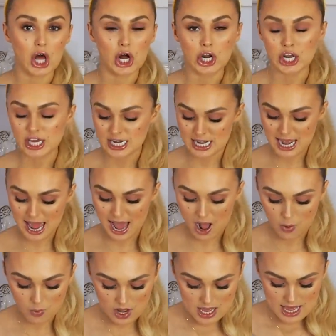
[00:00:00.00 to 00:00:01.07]
on.
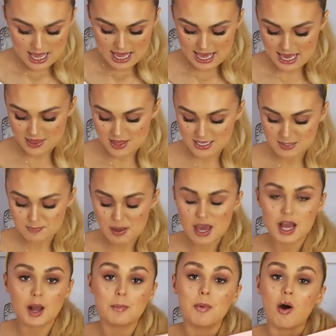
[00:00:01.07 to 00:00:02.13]
Now, in this
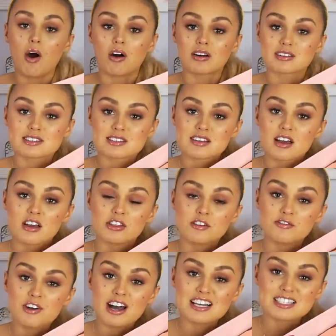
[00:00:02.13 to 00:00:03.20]
pink box, the
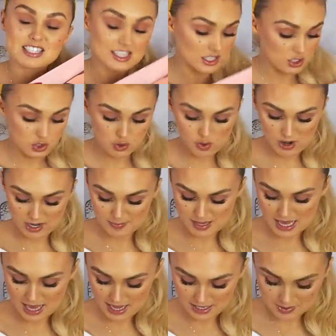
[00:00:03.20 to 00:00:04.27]
first thing that's drawing
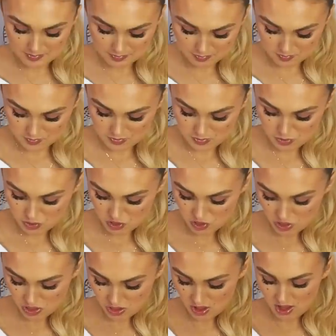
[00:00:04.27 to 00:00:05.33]
me in
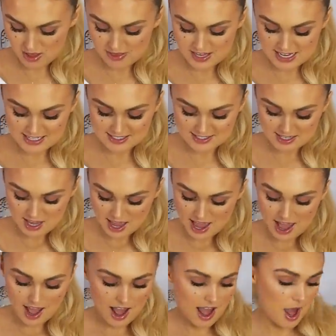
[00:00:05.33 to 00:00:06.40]
are these
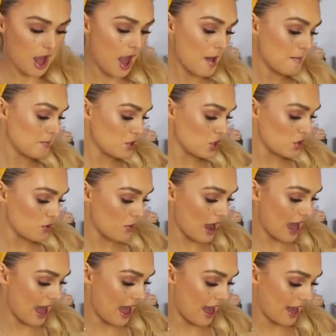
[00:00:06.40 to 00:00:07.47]

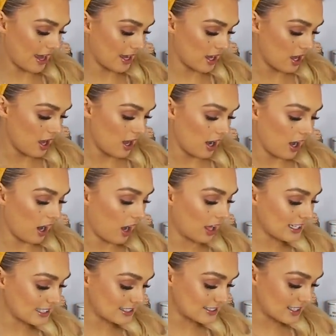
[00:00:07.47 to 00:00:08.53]
MUA
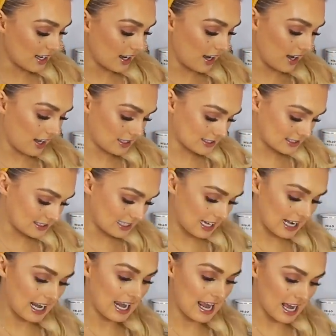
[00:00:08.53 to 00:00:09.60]
Light Luster
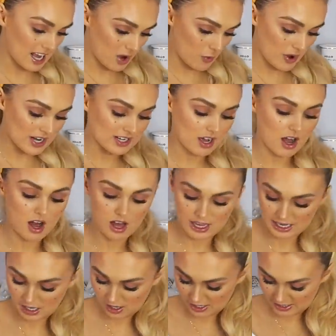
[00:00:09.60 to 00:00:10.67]
Liquid
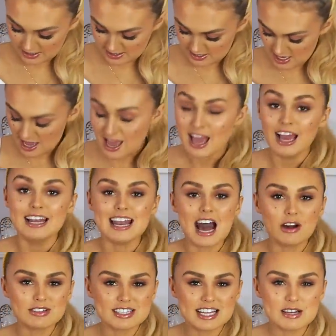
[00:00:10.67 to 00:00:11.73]
Highlight.
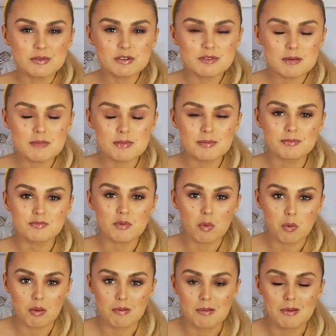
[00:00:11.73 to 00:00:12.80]
Now, does anyone
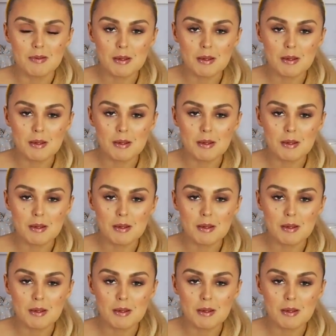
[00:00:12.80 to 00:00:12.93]
remember?